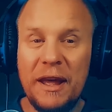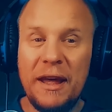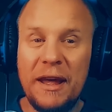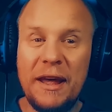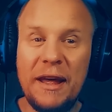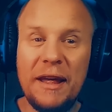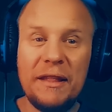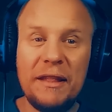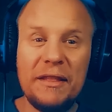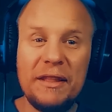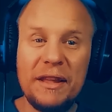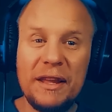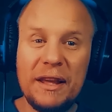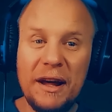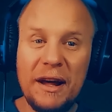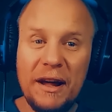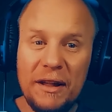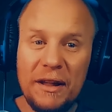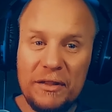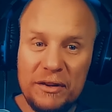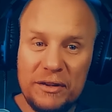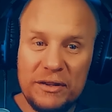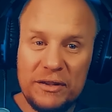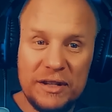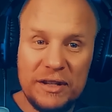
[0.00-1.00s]
and the
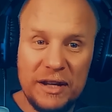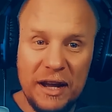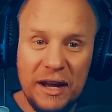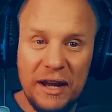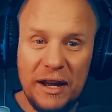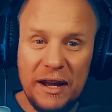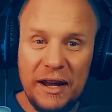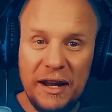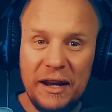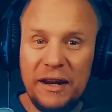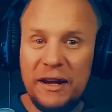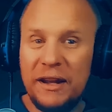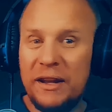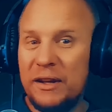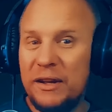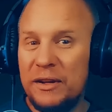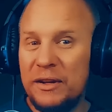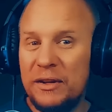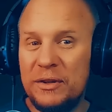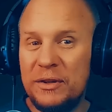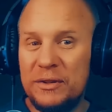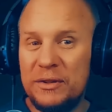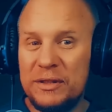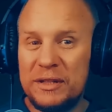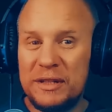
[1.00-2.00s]
other side
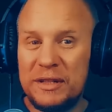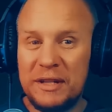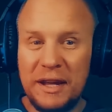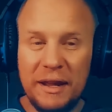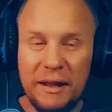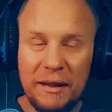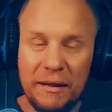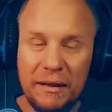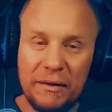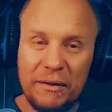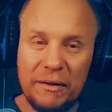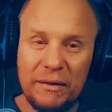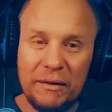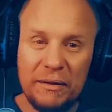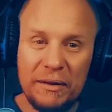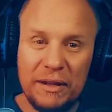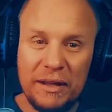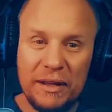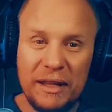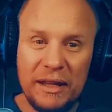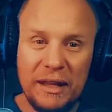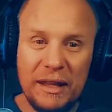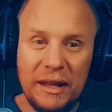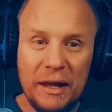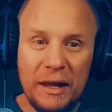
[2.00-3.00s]
who's saying,
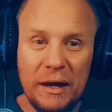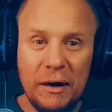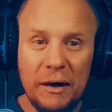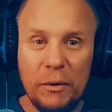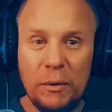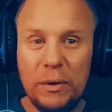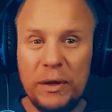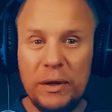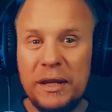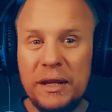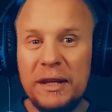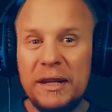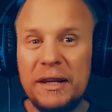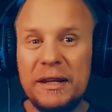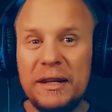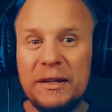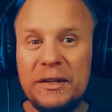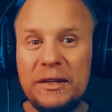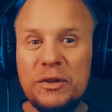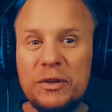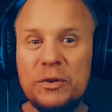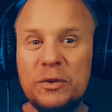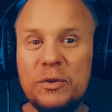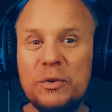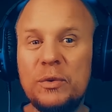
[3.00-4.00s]
yeah, we need
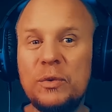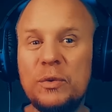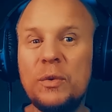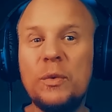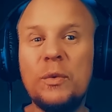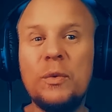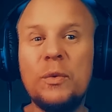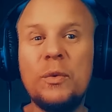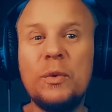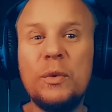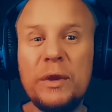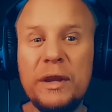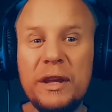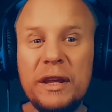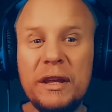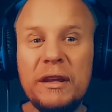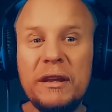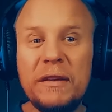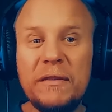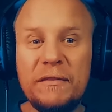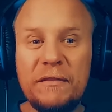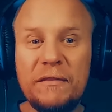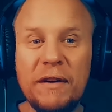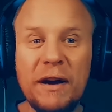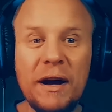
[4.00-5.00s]
to
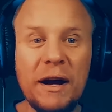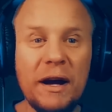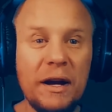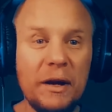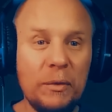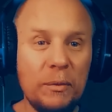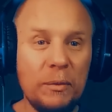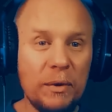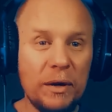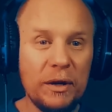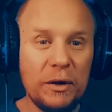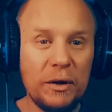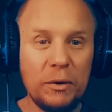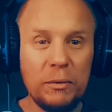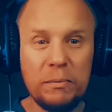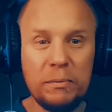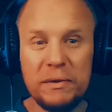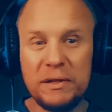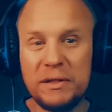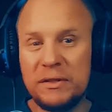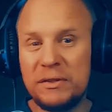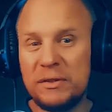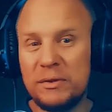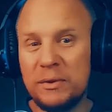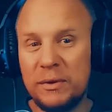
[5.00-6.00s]
redefine what
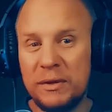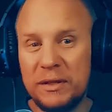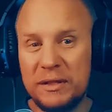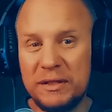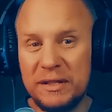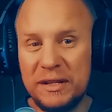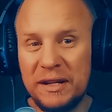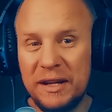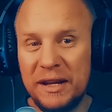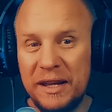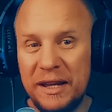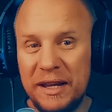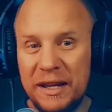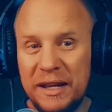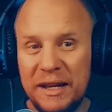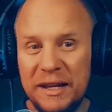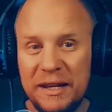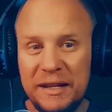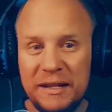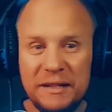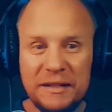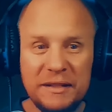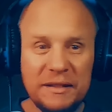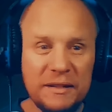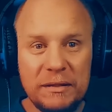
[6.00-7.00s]
open source
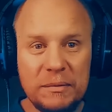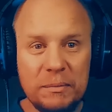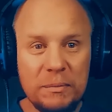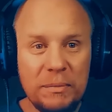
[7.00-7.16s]
is.